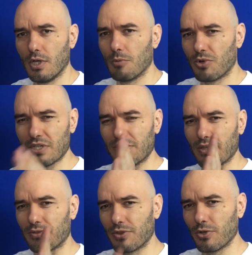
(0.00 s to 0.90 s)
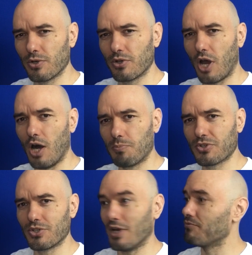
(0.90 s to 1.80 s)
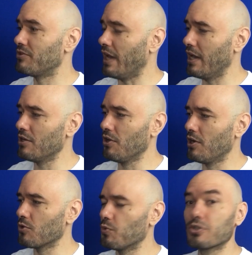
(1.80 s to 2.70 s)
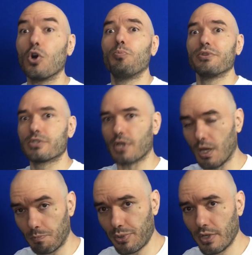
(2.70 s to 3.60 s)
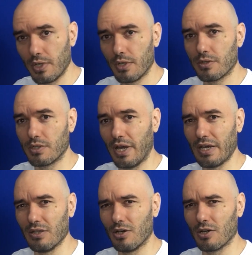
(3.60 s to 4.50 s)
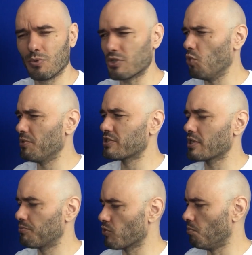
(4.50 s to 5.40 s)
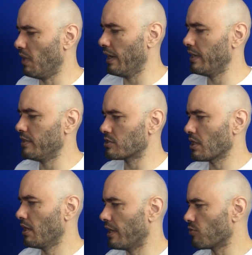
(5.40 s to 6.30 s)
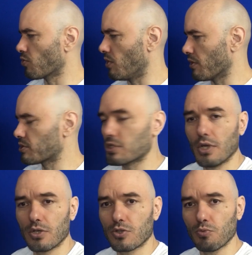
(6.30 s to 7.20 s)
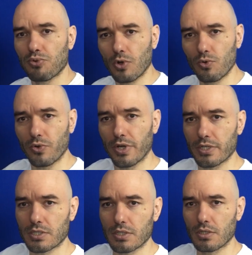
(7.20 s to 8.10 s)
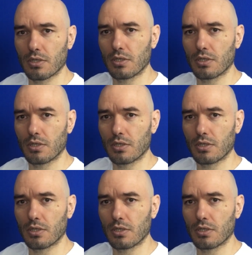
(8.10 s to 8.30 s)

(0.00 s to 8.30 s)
Present the third option of dialogue, which opens up the dialogue, which opens up your minds and your hearts to progress.